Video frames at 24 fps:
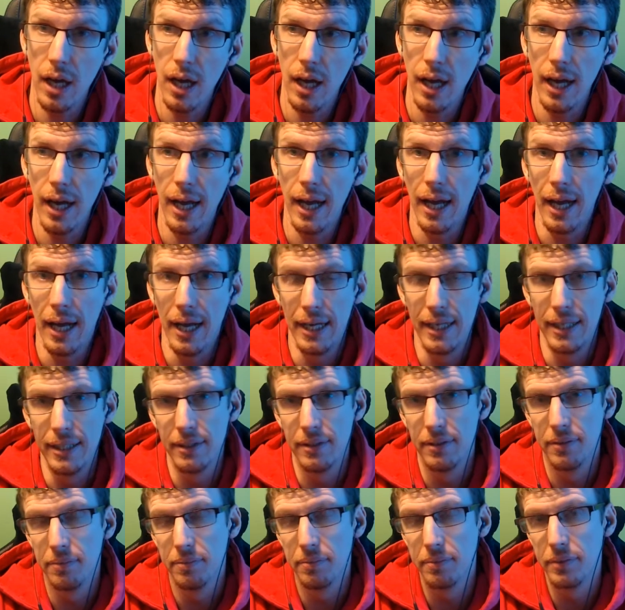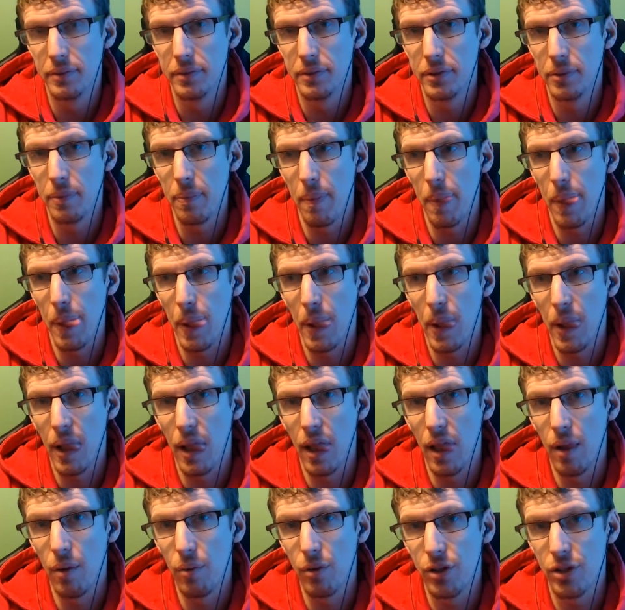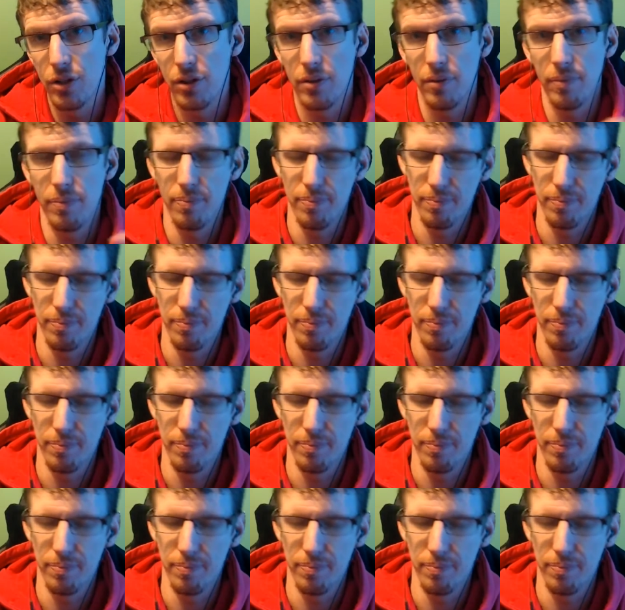and which is a